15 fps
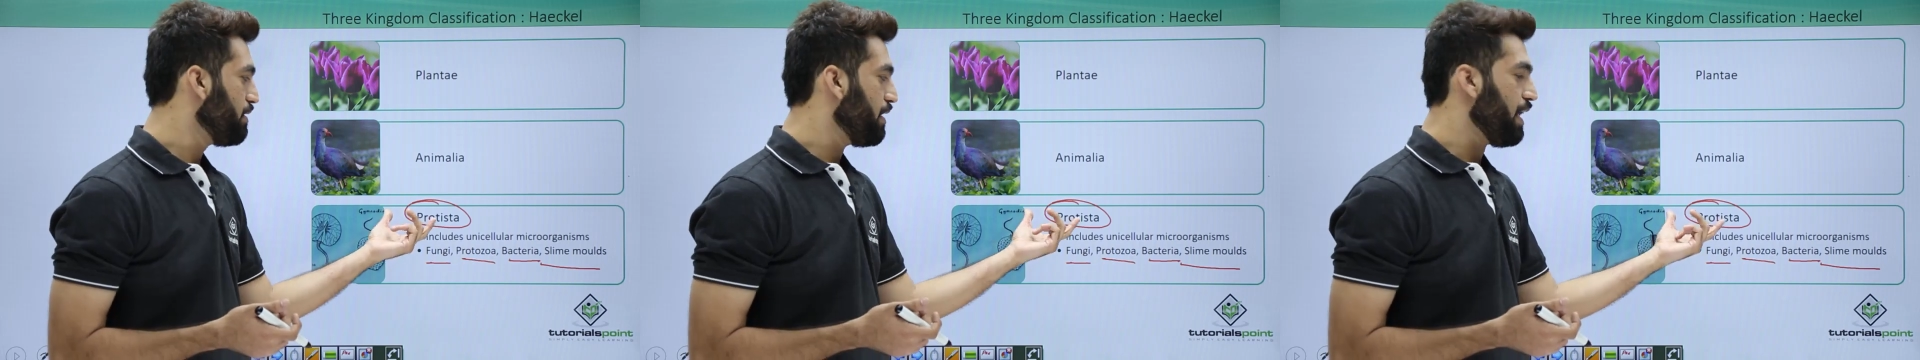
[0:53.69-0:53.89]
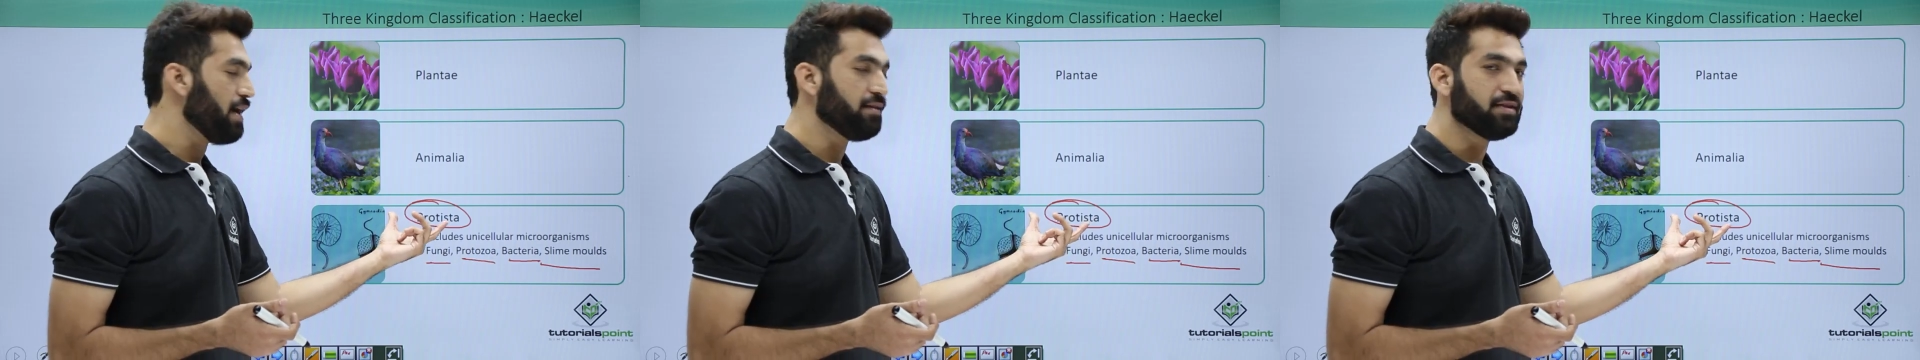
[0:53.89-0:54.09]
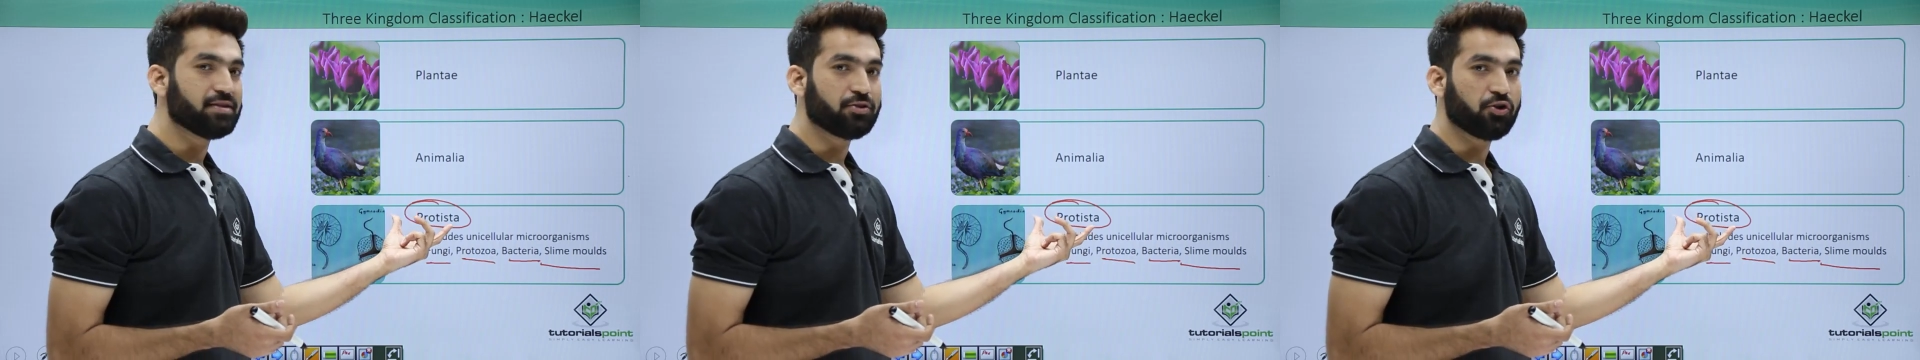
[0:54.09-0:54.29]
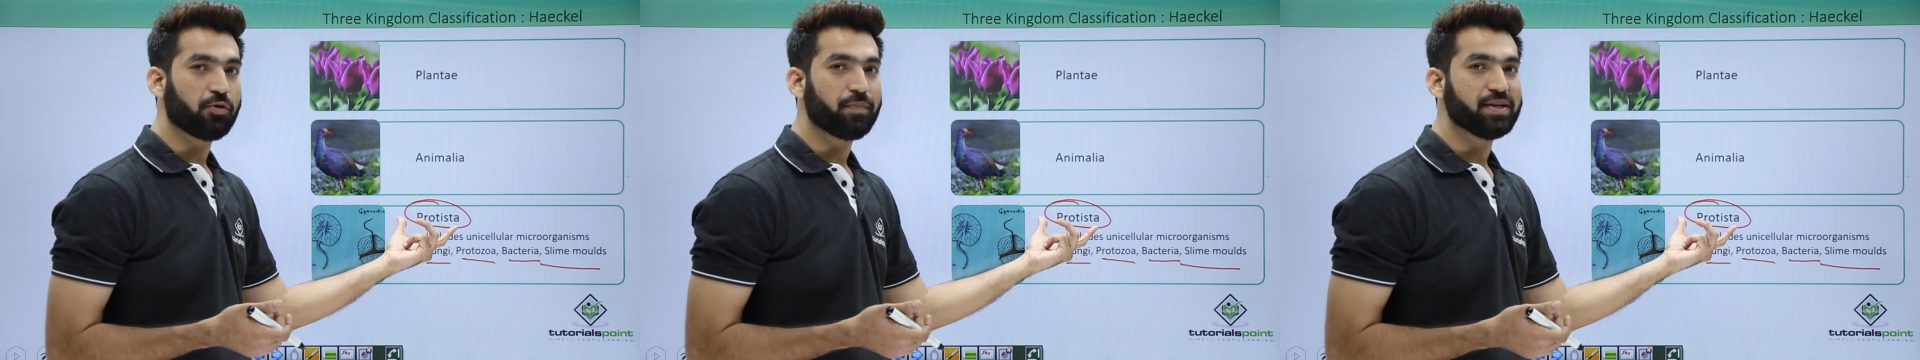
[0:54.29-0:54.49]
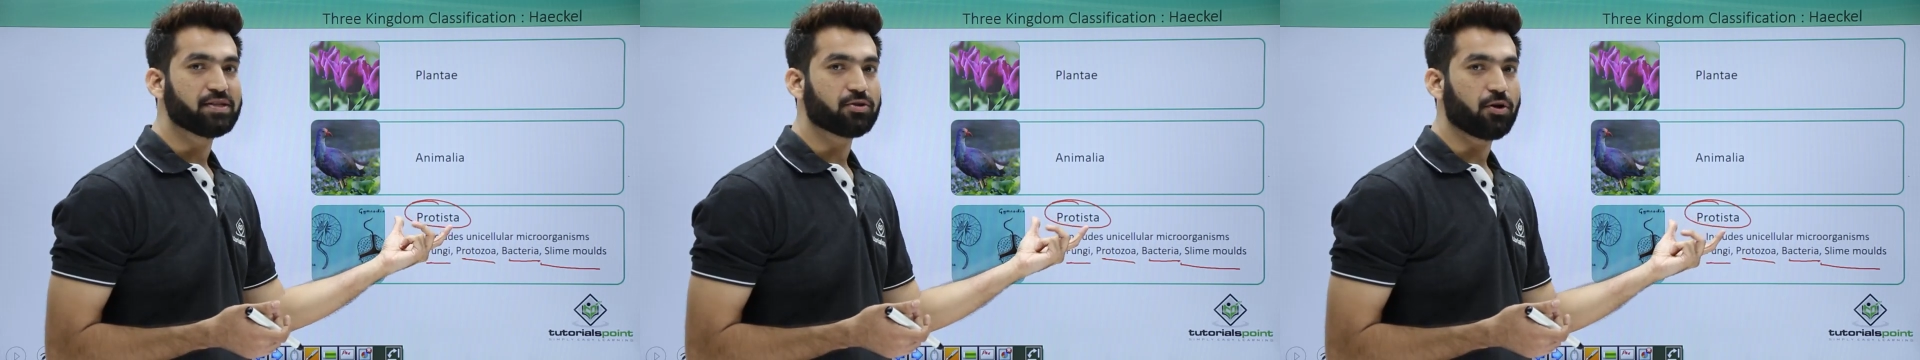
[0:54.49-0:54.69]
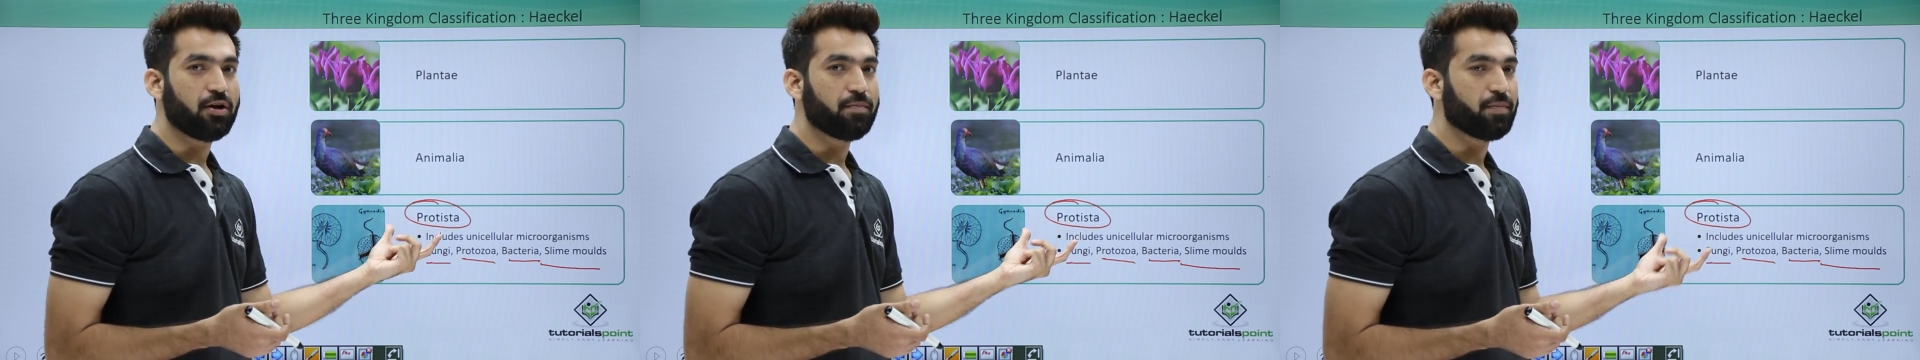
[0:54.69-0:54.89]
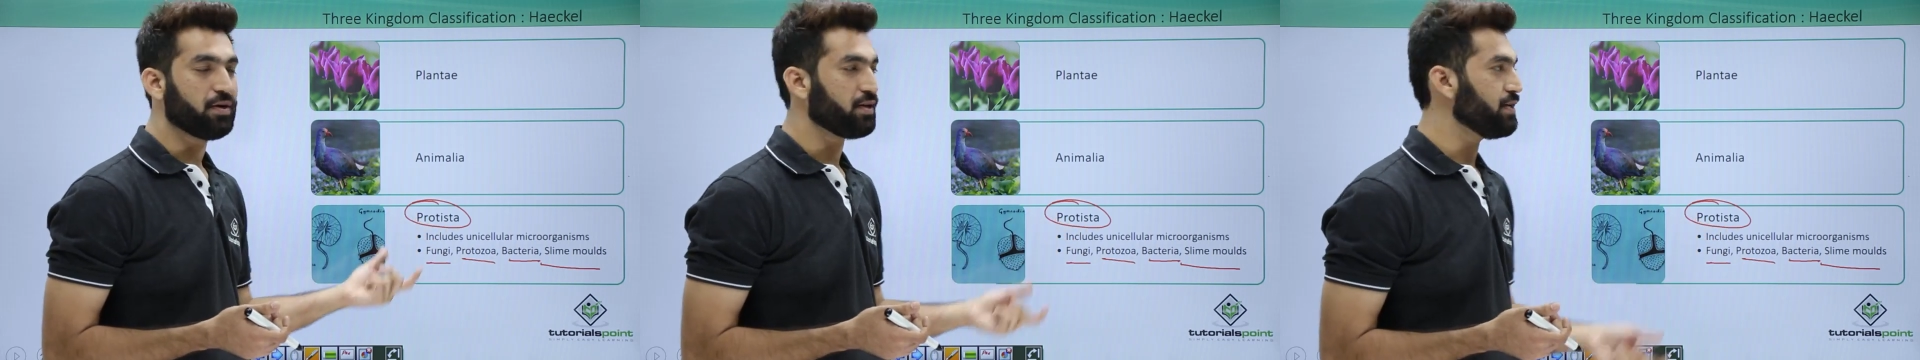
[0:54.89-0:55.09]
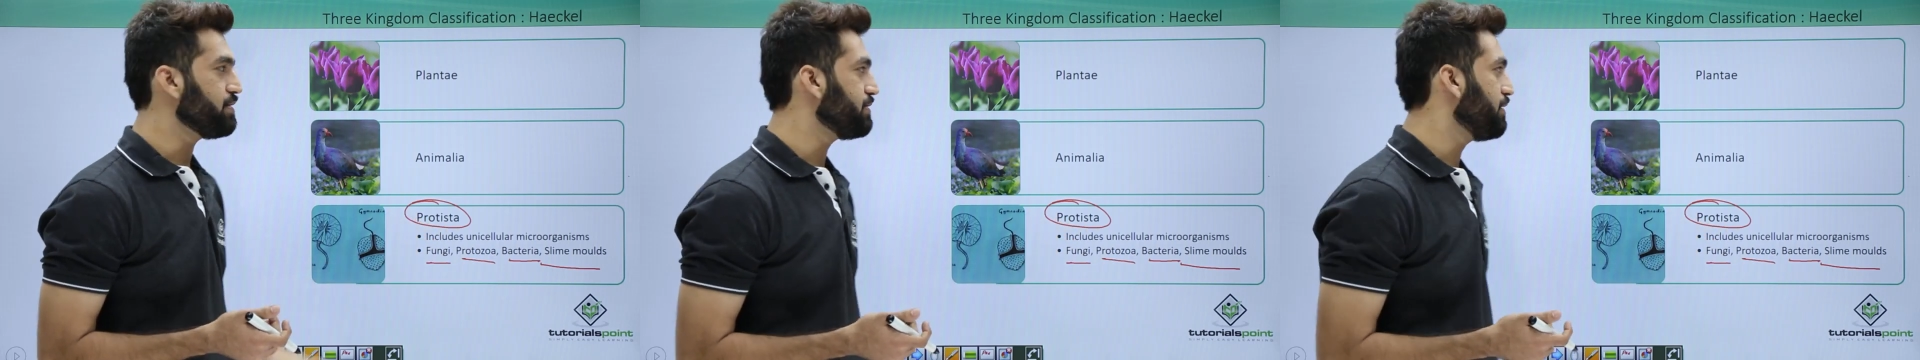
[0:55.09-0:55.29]
and this group is called
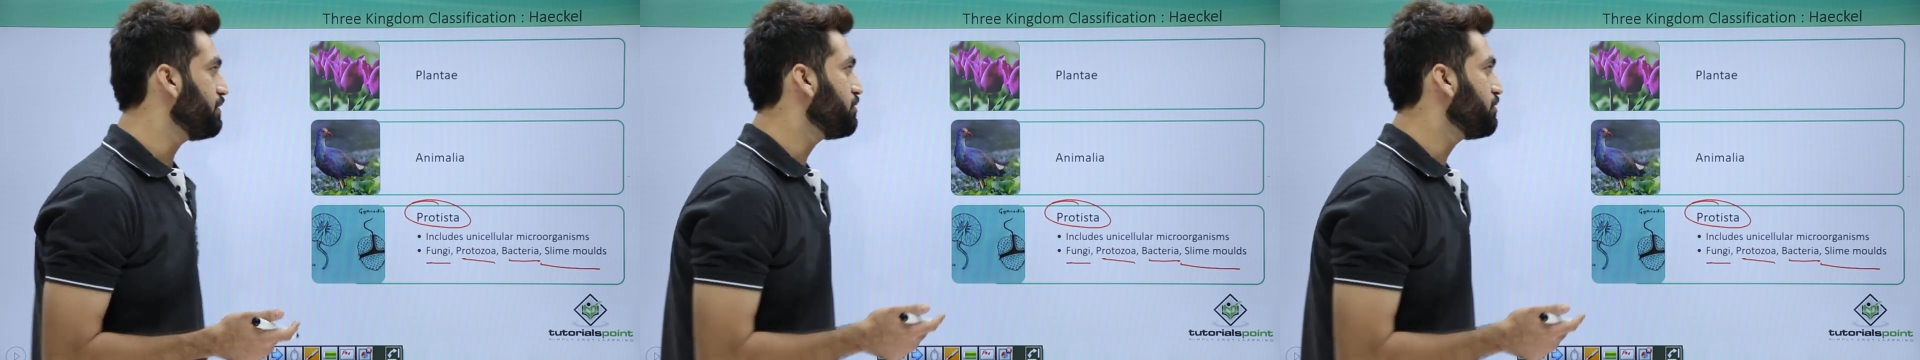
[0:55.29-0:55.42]
Protista.